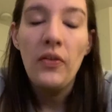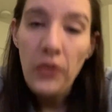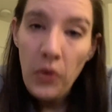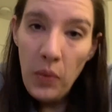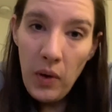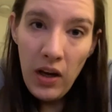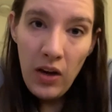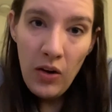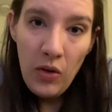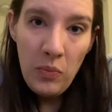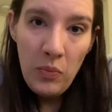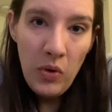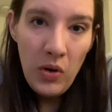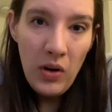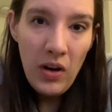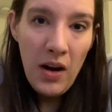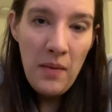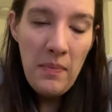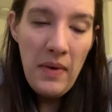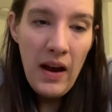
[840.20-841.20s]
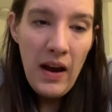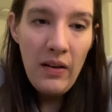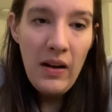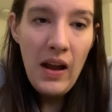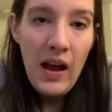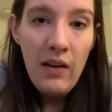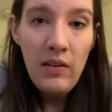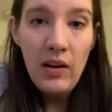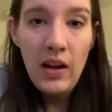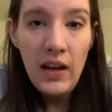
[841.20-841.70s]
you want to know more about
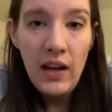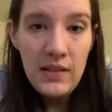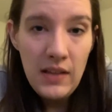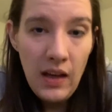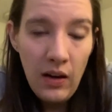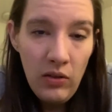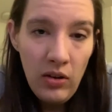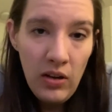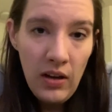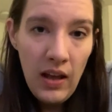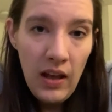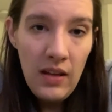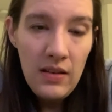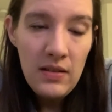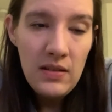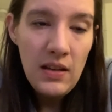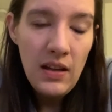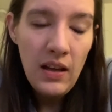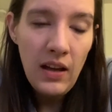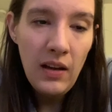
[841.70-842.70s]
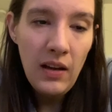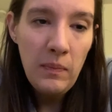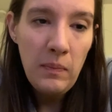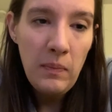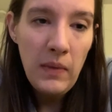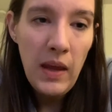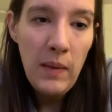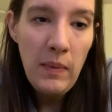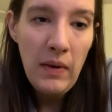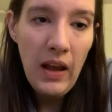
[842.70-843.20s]
how to cut down your nails,
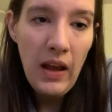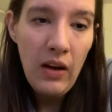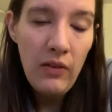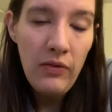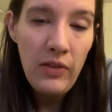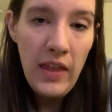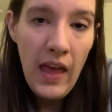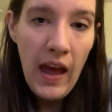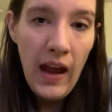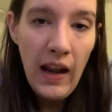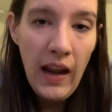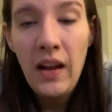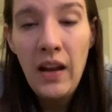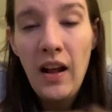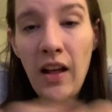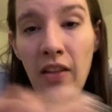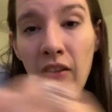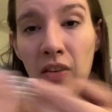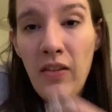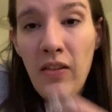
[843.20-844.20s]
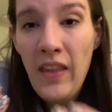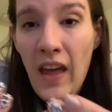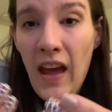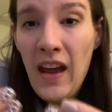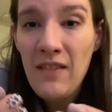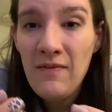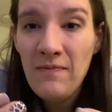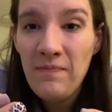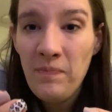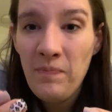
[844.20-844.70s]
keep an eye out for that. Other than that,
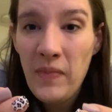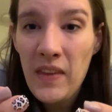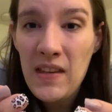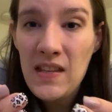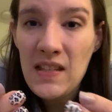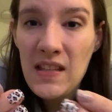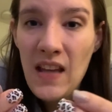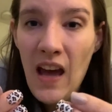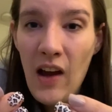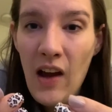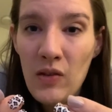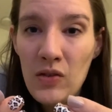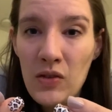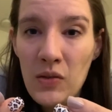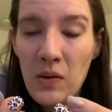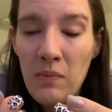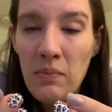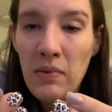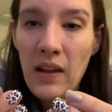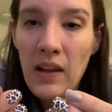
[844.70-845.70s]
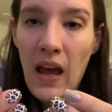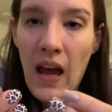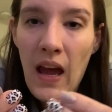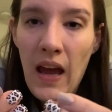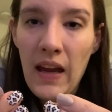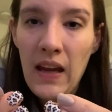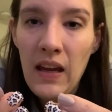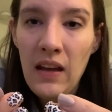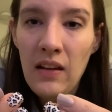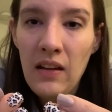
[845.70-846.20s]
this is how to
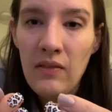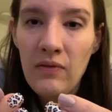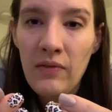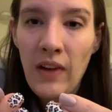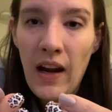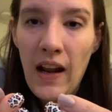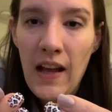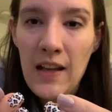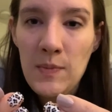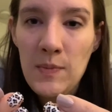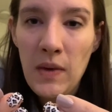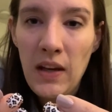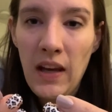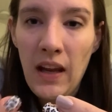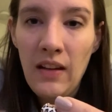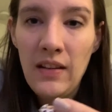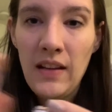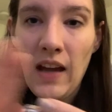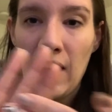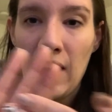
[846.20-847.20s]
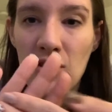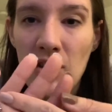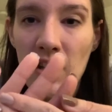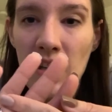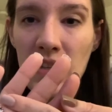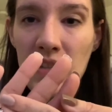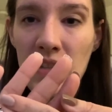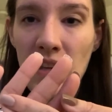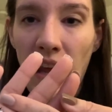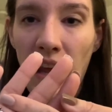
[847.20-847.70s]
apply Red Aspen nail
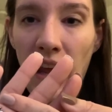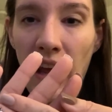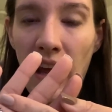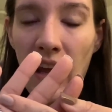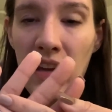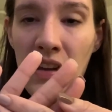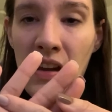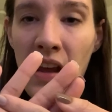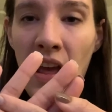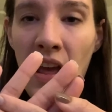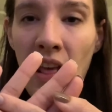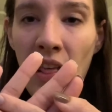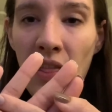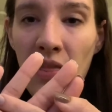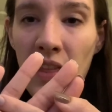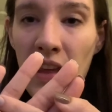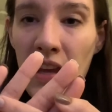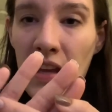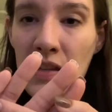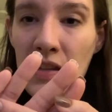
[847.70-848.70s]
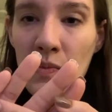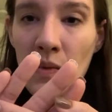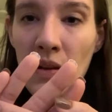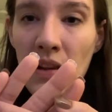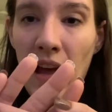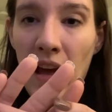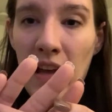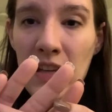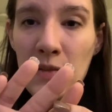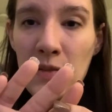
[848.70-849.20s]
dashes, and these will
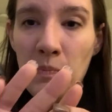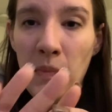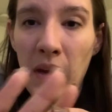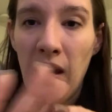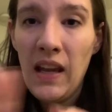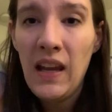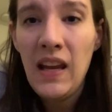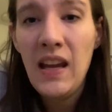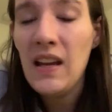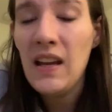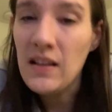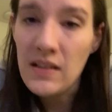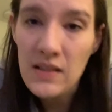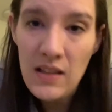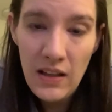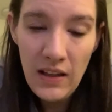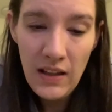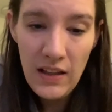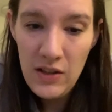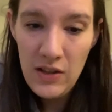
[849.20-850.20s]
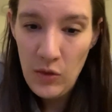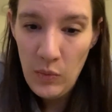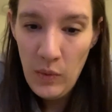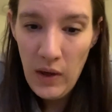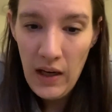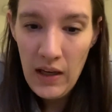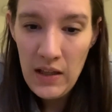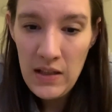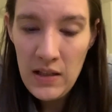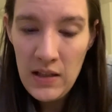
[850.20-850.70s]
last me easily 2
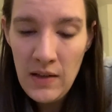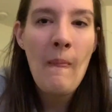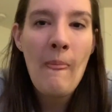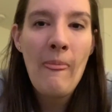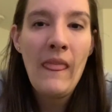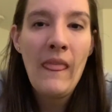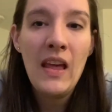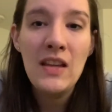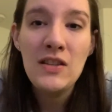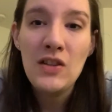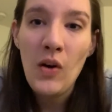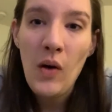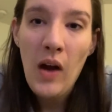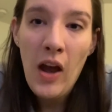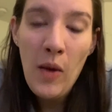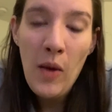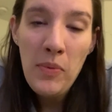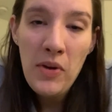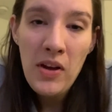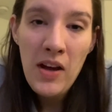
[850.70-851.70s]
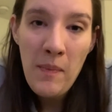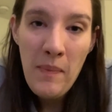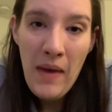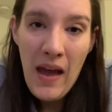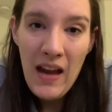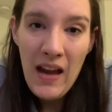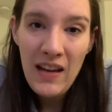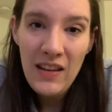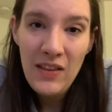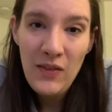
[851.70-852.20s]
weeks. So I hope you come
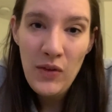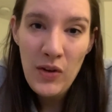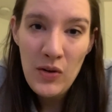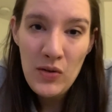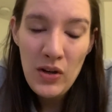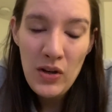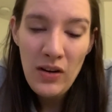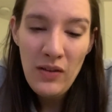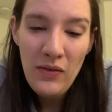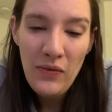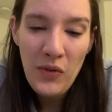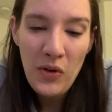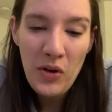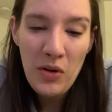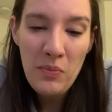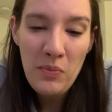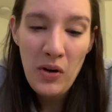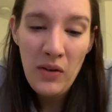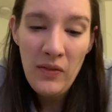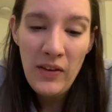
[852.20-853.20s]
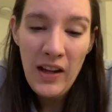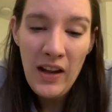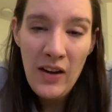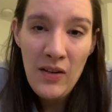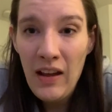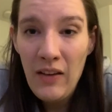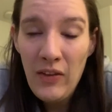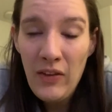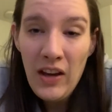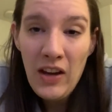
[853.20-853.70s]
back in the future for more videos.
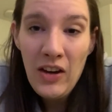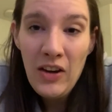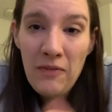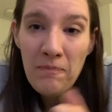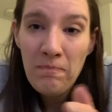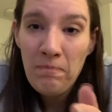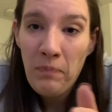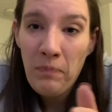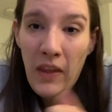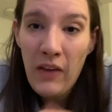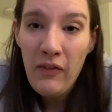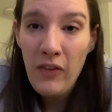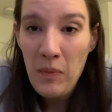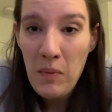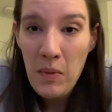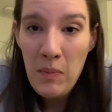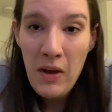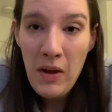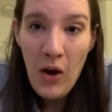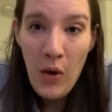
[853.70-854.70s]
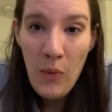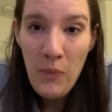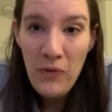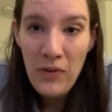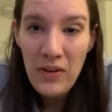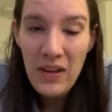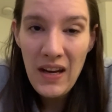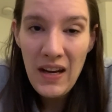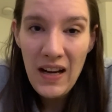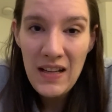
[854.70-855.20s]
I figure if I'm going to be home for
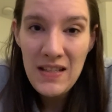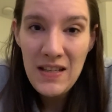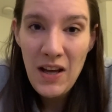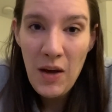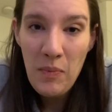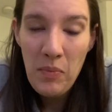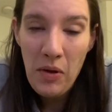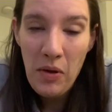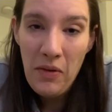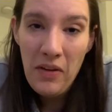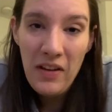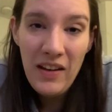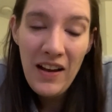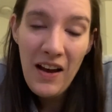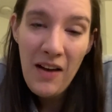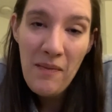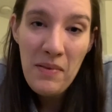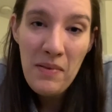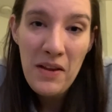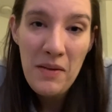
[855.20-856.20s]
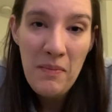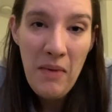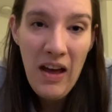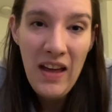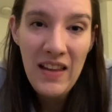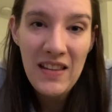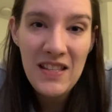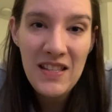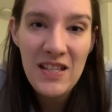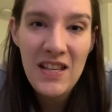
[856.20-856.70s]
the next couple of
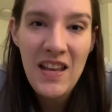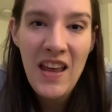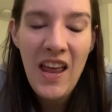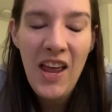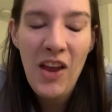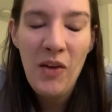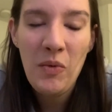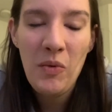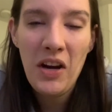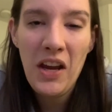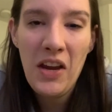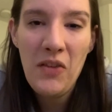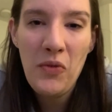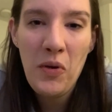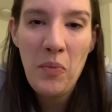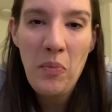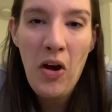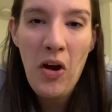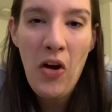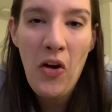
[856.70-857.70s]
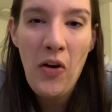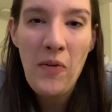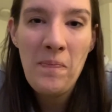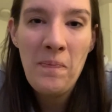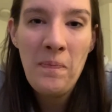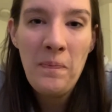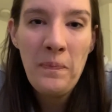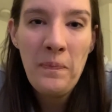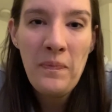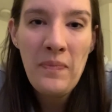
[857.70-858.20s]
months working from home,
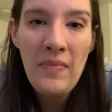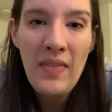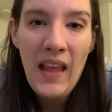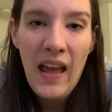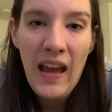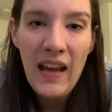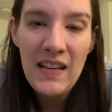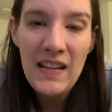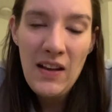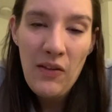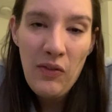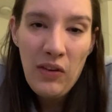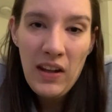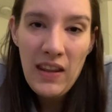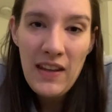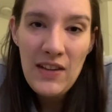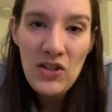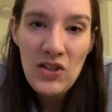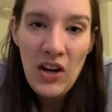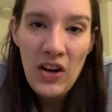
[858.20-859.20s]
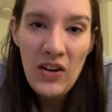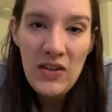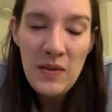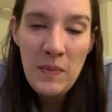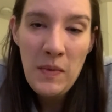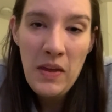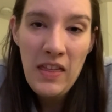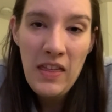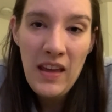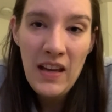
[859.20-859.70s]
I can definitely share some
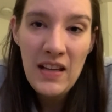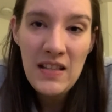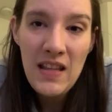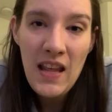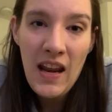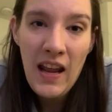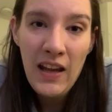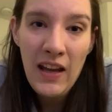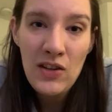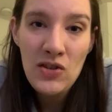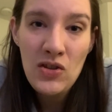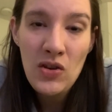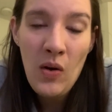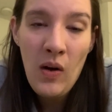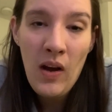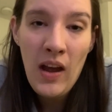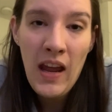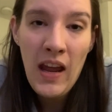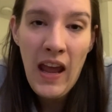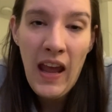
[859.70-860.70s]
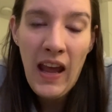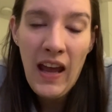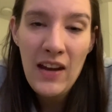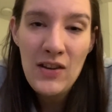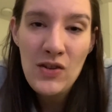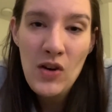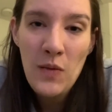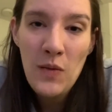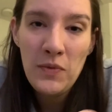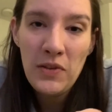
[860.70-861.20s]
of the things that I enjoy, and
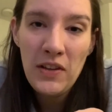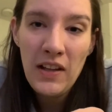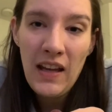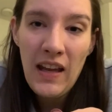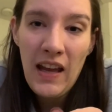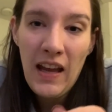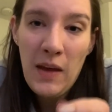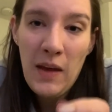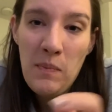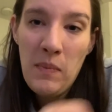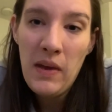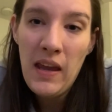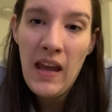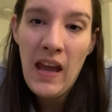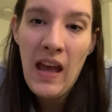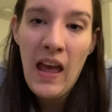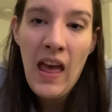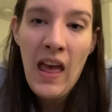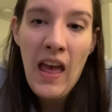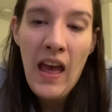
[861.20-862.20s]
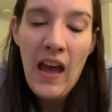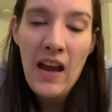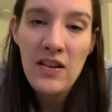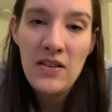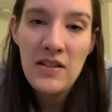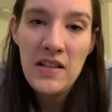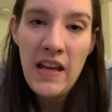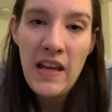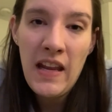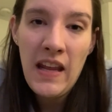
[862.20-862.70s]
hopefully it can be
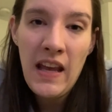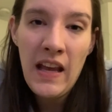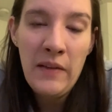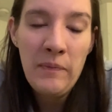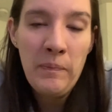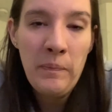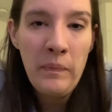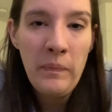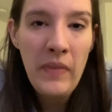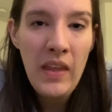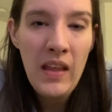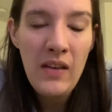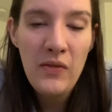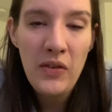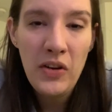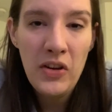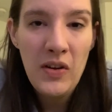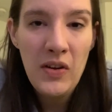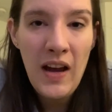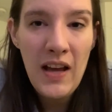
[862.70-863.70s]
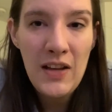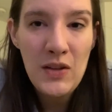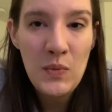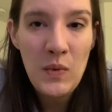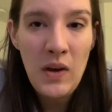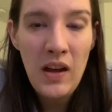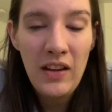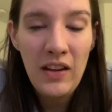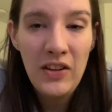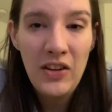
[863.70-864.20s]
entertaining for you guys
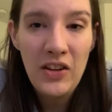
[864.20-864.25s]
while